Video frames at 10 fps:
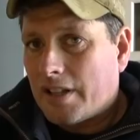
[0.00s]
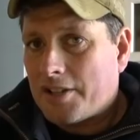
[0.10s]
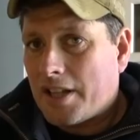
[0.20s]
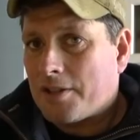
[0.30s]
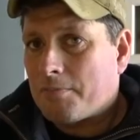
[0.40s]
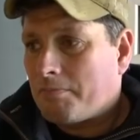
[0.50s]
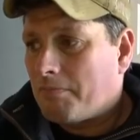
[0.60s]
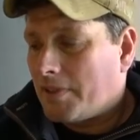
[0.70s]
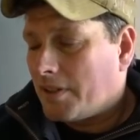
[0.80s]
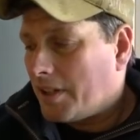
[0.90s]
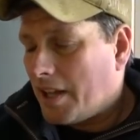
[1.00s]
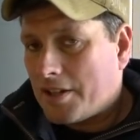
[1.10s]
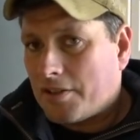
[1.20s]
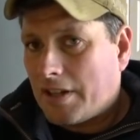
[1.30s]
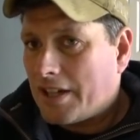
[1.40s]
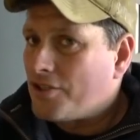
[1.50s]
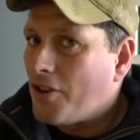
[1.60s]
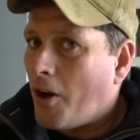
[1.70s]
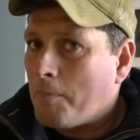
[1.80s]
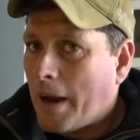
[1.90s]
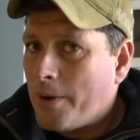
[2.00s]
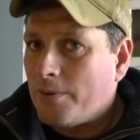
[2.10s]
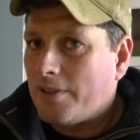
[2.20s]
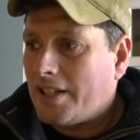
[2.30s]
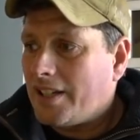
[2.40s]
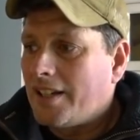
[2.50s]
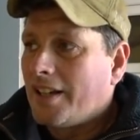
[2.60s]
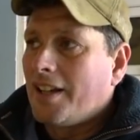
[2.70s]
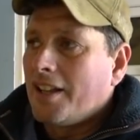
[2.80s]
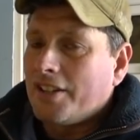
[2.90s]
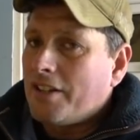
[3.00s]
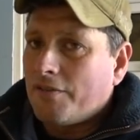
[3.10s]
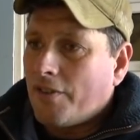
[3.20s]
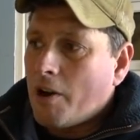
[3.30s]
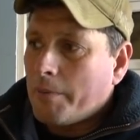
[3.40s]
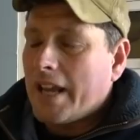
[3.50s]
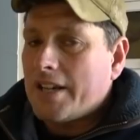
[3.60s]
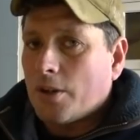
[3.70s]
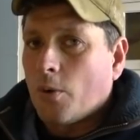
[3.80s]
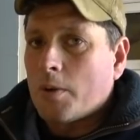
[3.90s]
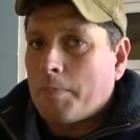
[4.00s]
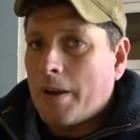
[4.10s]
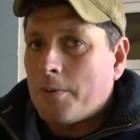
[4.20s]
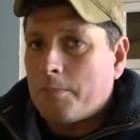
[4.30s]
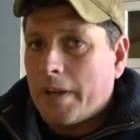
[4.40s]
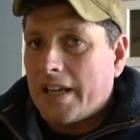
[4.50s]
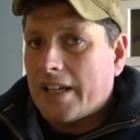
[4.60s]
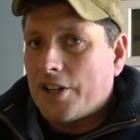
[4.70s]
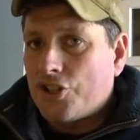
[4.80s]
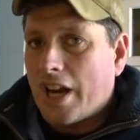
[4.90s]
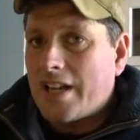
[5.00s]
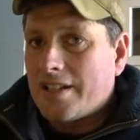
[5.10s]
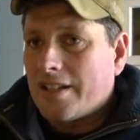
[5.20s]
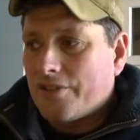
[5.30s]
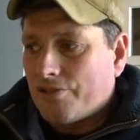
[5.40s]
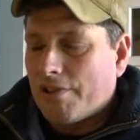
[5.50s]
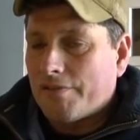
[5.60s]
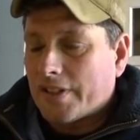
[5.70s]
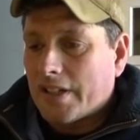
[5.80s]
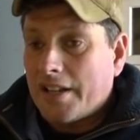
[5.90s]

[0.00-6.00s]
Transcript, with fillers: It's not about the environment, it's all about being agenda driven.